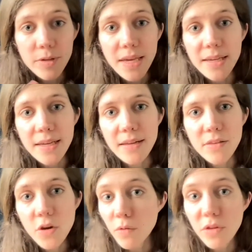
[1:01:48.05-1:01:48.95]

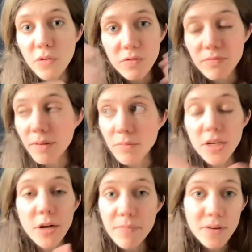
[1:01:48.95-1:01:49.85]

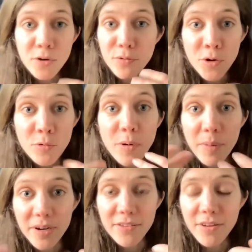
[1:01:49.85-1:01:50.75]
Yeah. Who am
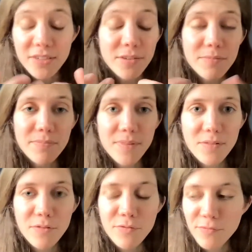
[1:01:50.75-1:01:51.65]
I? I don't,
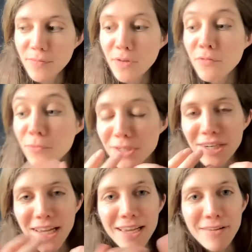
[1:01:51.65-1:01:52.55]

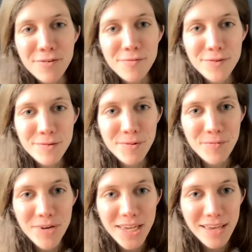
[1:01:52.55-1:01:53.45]
unfortunately, for someone who
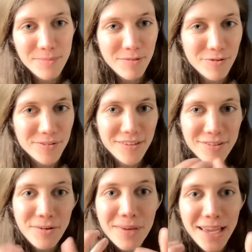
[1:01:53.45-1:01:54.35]
really cares about France, I
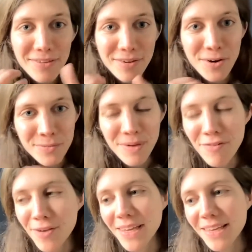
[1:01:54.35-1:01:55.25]
don't get to cast my
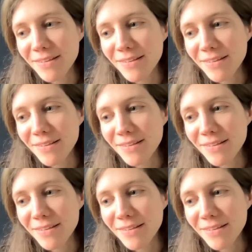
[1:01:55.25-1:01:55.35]
vote here.